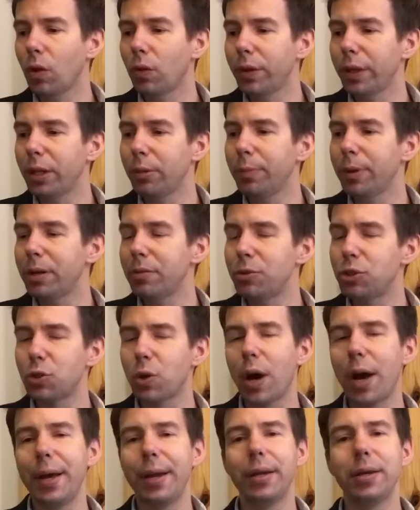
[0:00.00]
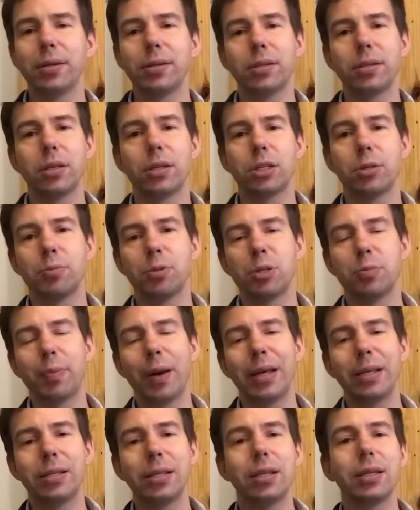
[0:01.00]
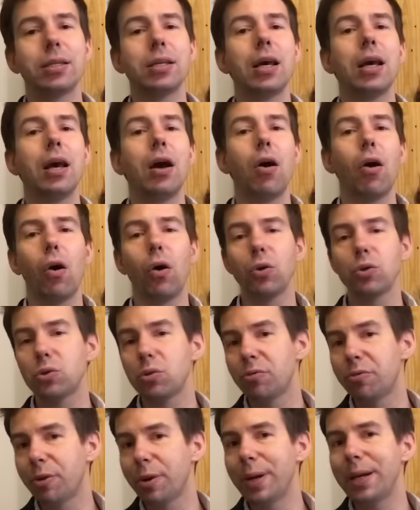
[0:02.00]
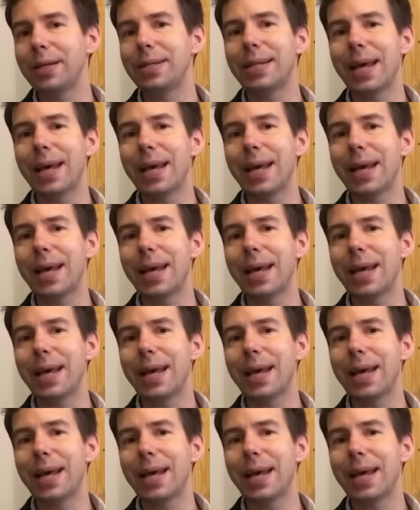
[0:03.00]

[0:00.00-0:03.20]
A little bit of dryness, some spiciness, also very